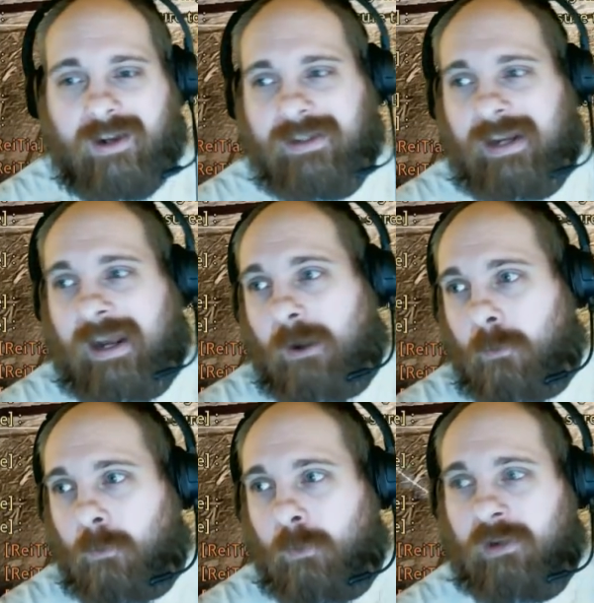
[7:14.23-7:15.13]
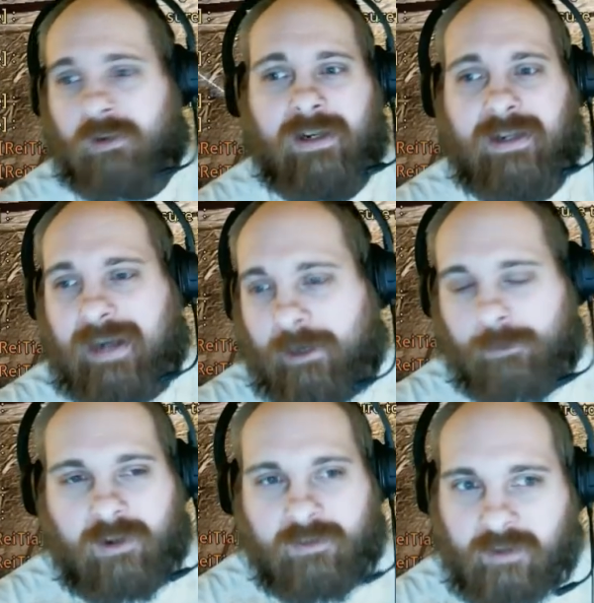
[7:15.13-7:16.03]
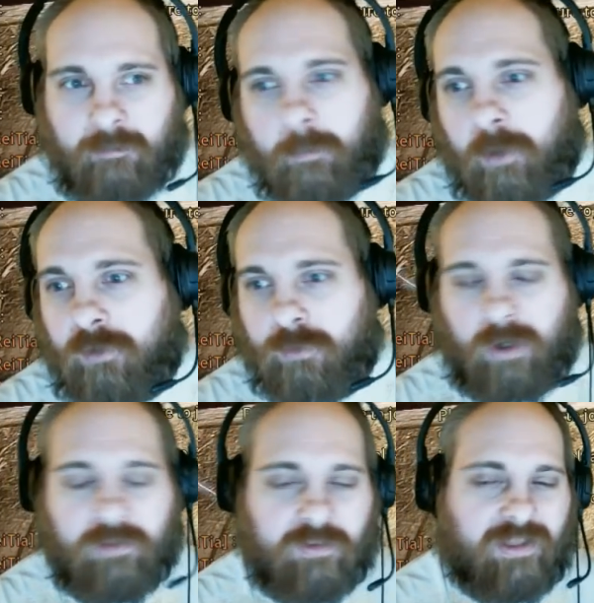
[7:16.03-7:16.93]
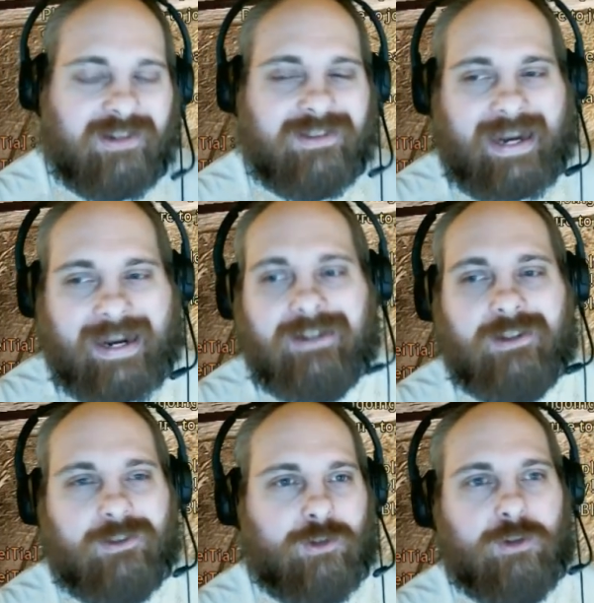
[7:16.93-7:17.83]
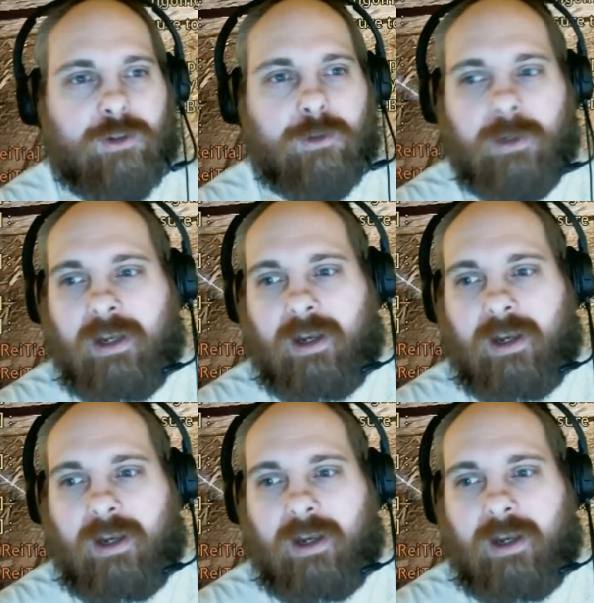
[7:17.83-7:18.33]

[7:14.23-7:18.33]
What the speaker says: Now, we're in an era of MMOs where everything is handed to you.